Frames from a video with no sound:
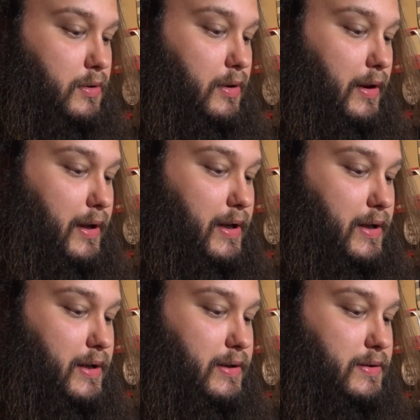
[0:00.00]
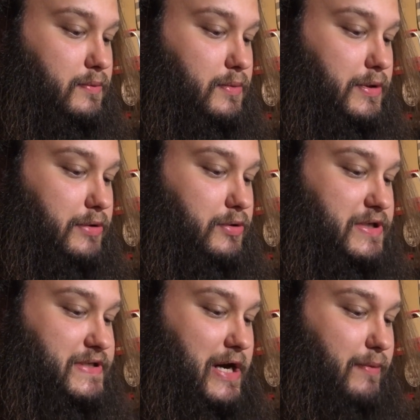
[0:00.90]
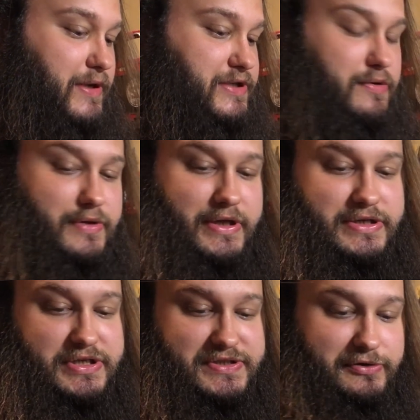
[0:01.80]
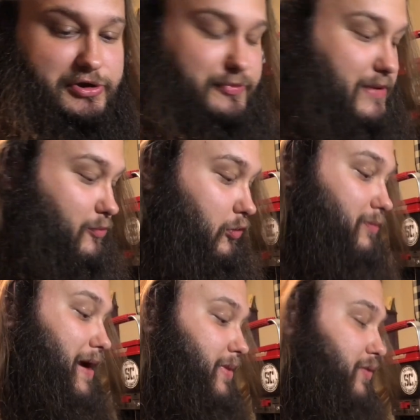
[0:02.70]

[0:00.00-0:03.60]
And it looks like we do need just a little bit more, maybe